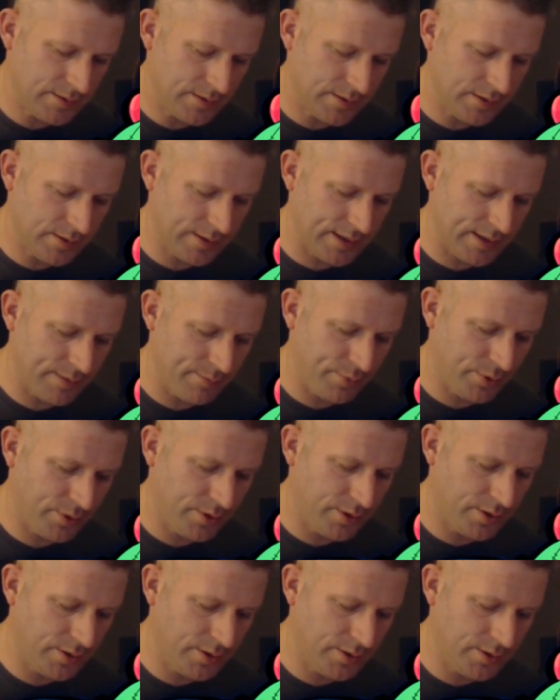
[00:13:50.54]
Okay,
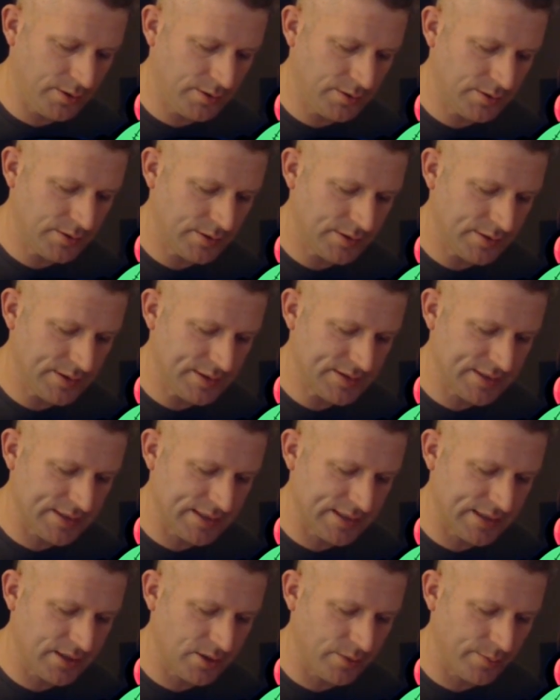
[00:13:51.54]
bull. He's
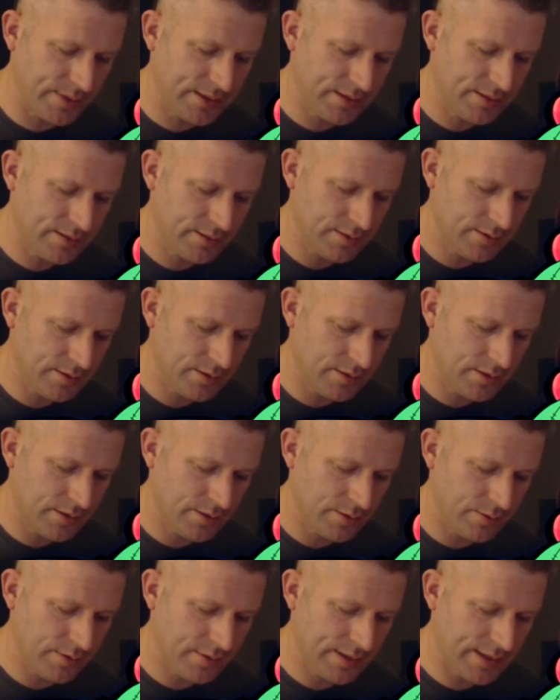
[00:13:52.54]
gonna kill me.
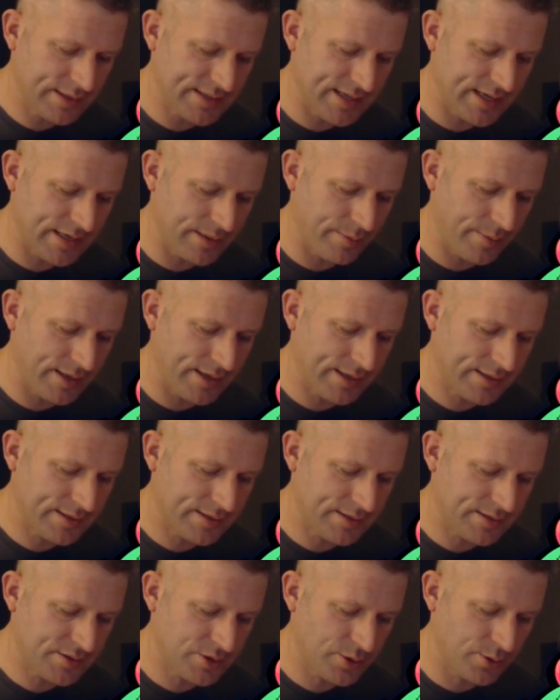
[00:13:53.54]
We got Dynamike.
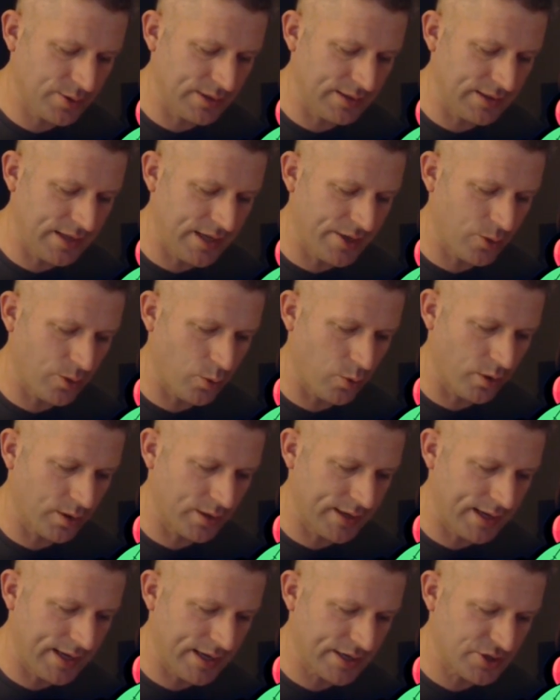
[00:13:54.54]
Doing a lot of
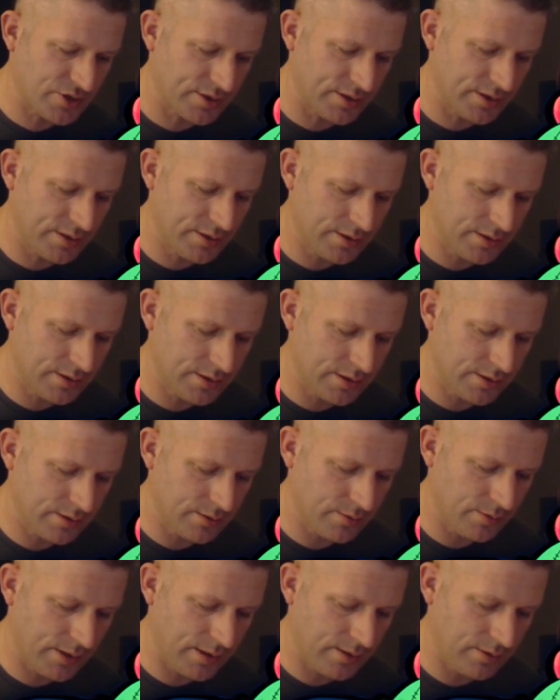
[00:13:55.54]
work, actually.
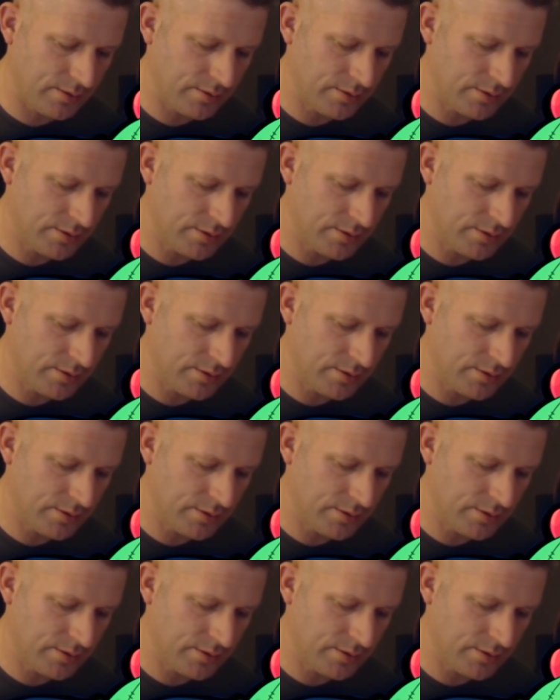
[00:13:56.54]
Wow.